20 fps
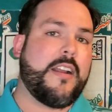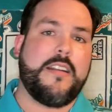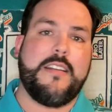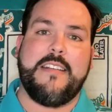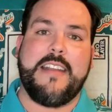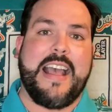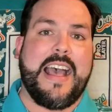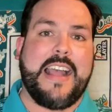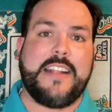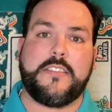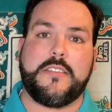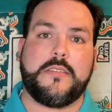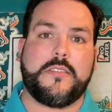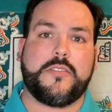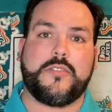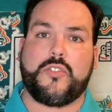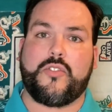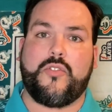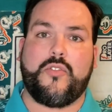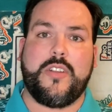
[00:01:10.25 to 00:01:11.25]
Not
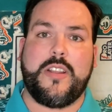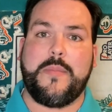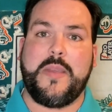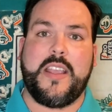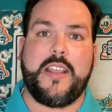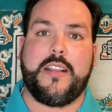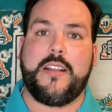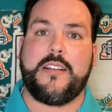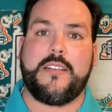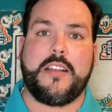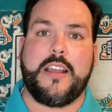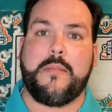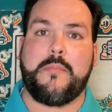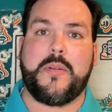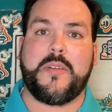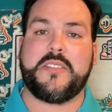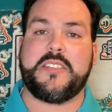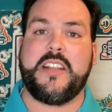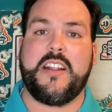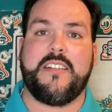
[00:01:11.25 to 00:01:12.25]
screaming
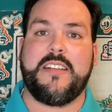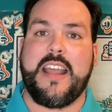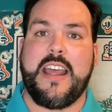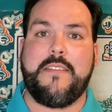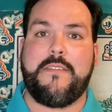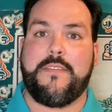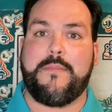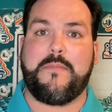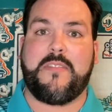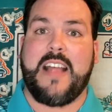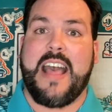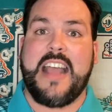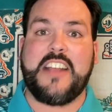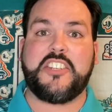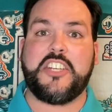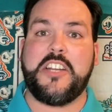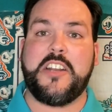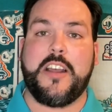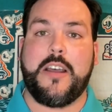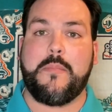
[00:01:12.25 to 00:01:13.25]
numbers here, not
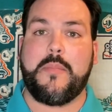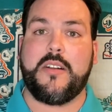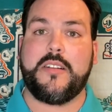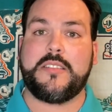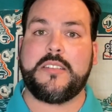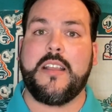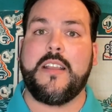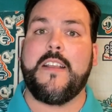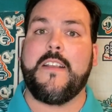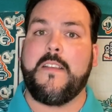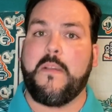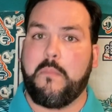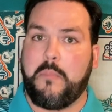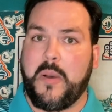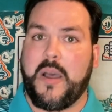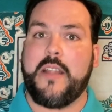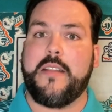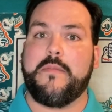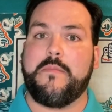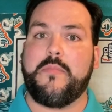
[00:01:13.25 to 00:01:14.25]
flashy numbers,
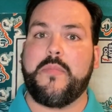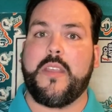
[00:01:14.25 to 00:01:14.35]
but